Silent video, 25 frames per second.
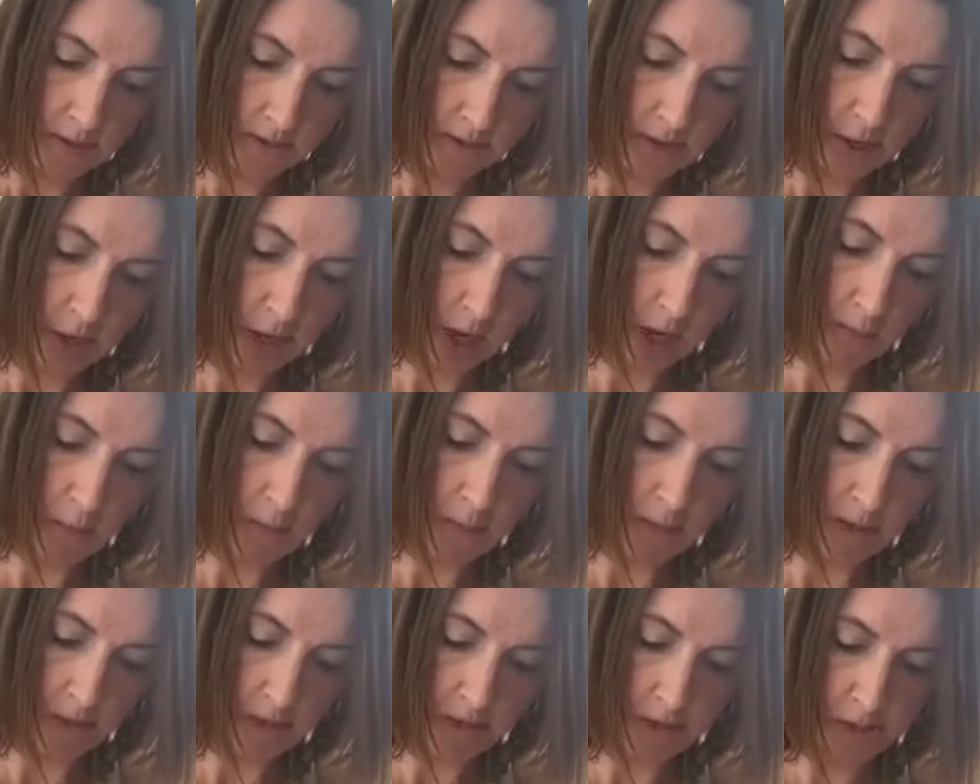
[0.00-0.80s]
If you can't
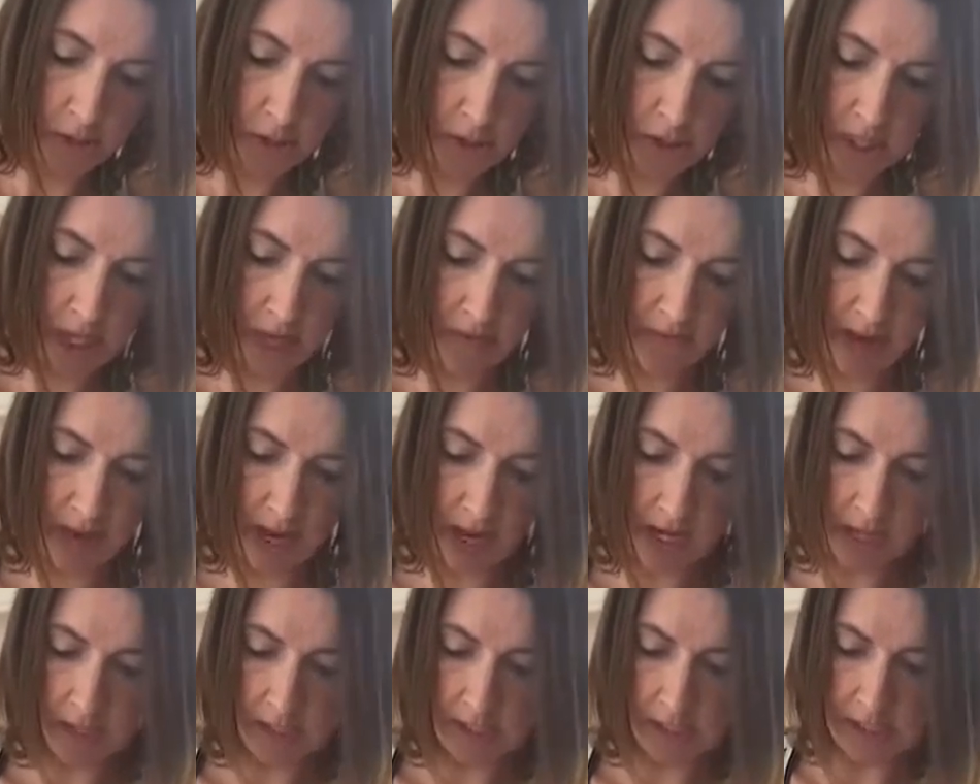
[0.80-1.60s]
be bothered, just give it
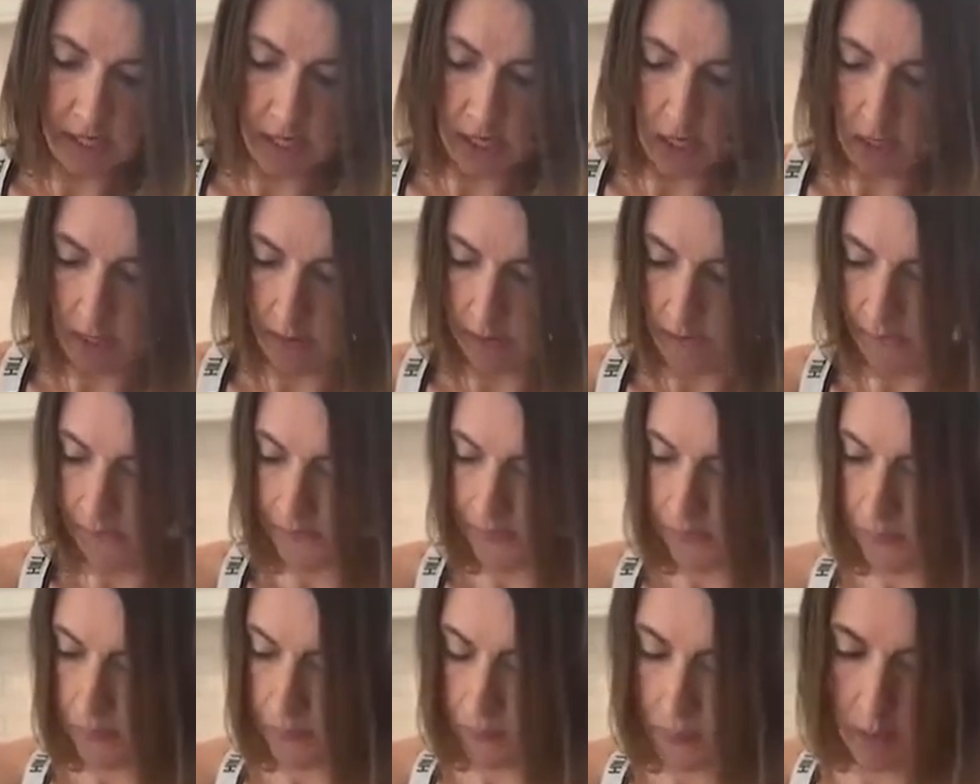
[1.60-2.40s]
a little slug.
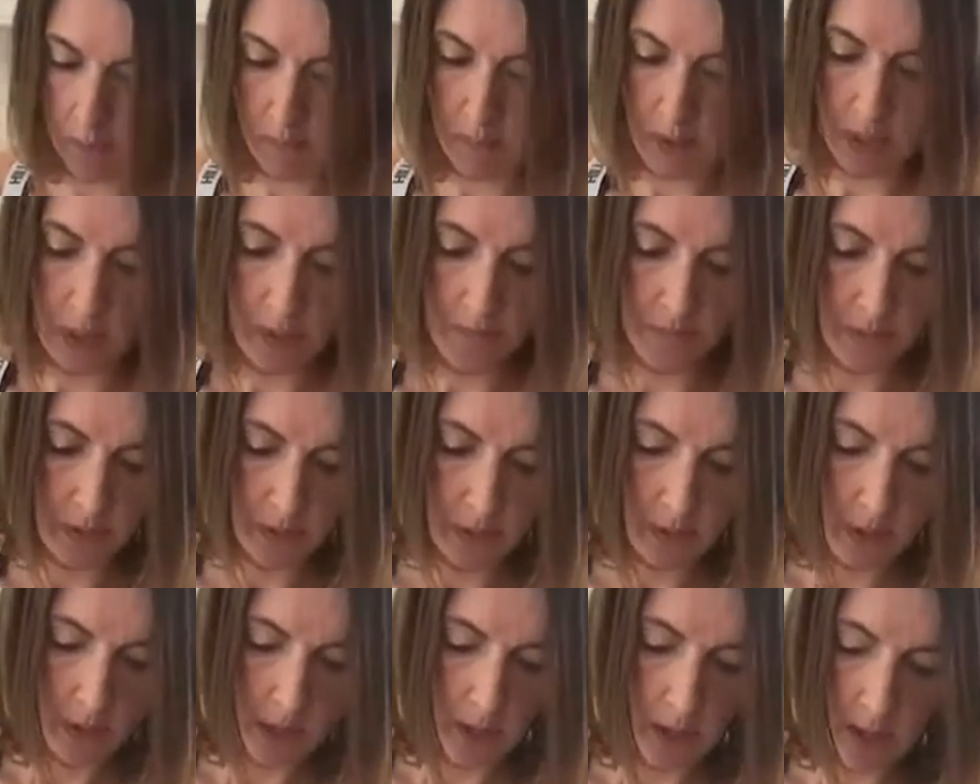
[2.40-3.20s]
But
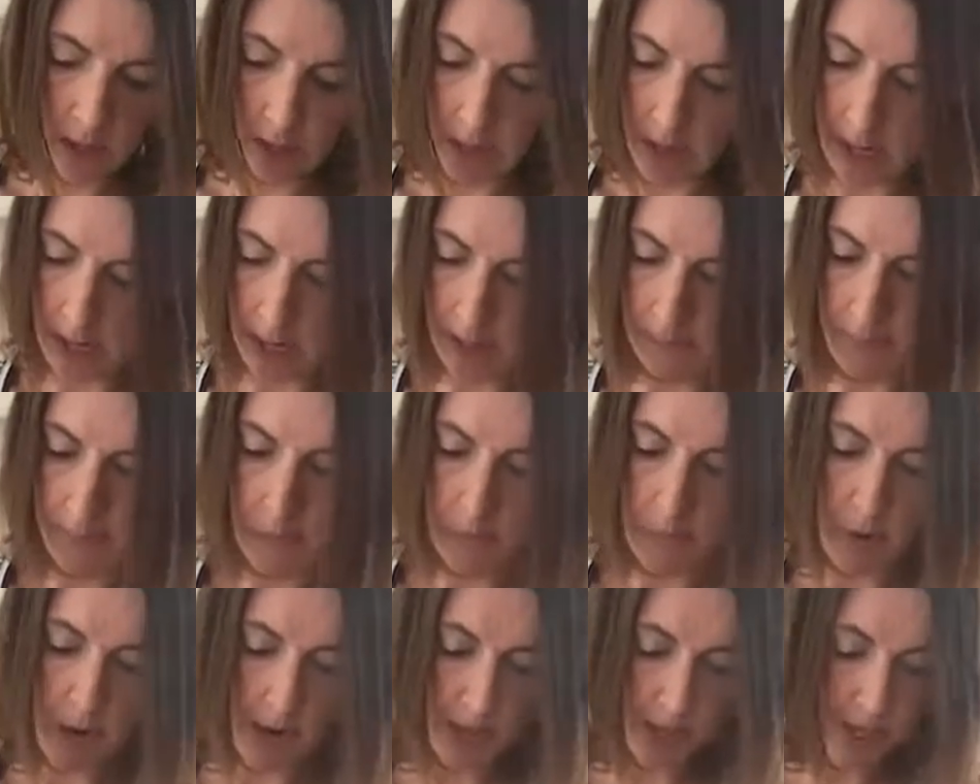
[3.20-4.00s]
I
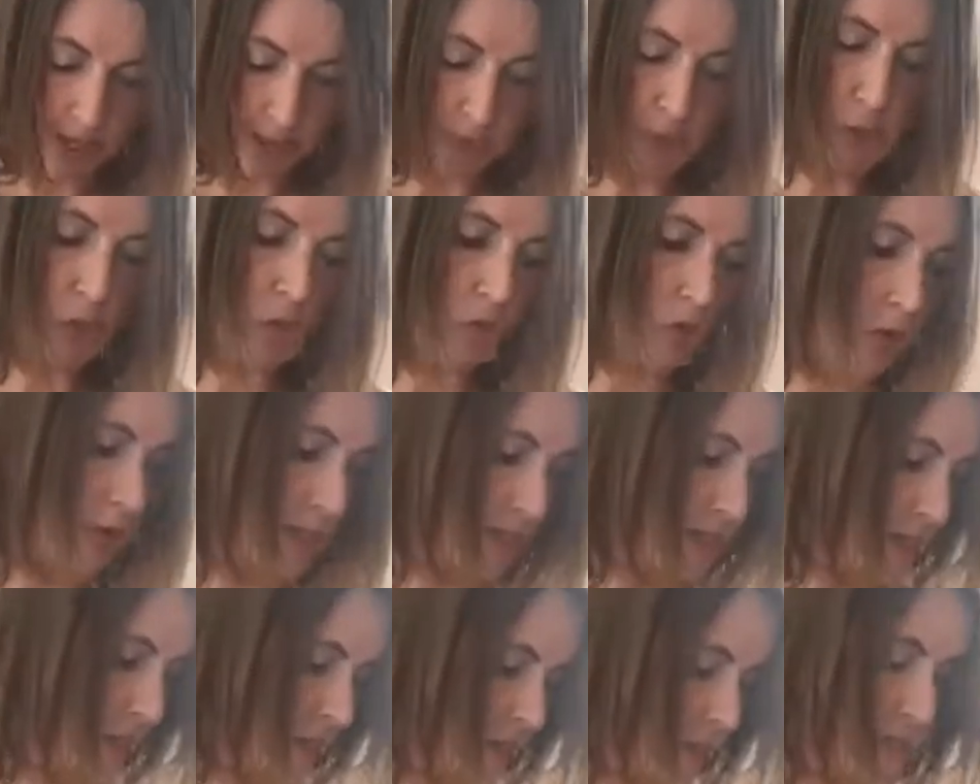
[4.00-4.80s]
am. Right, now screw
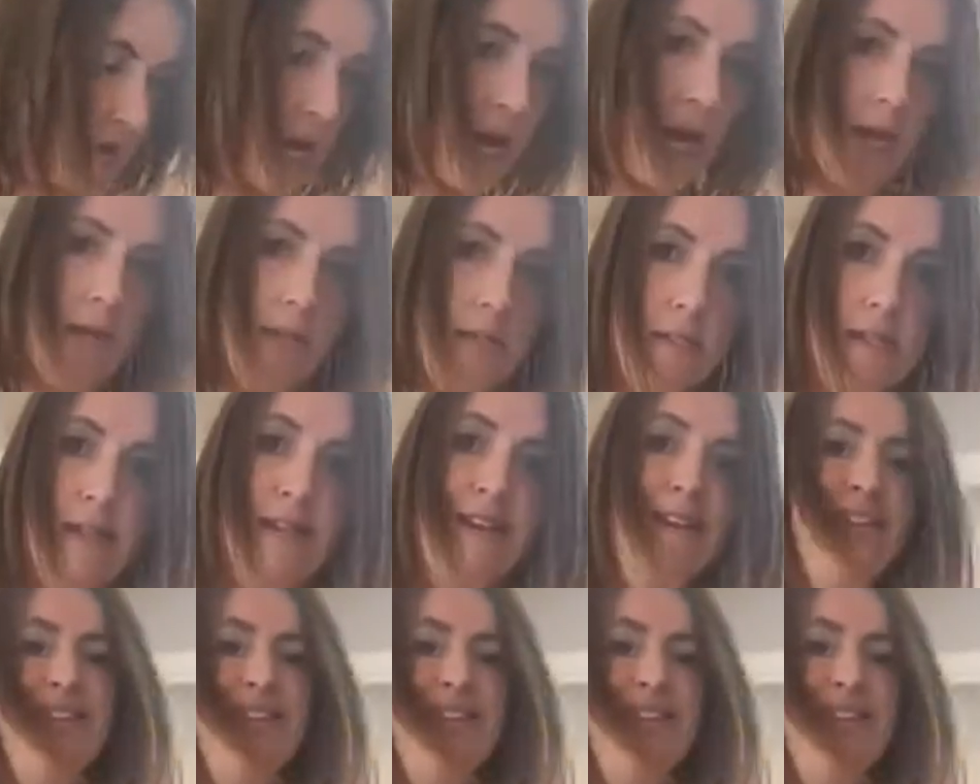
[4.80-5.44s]
this on tight.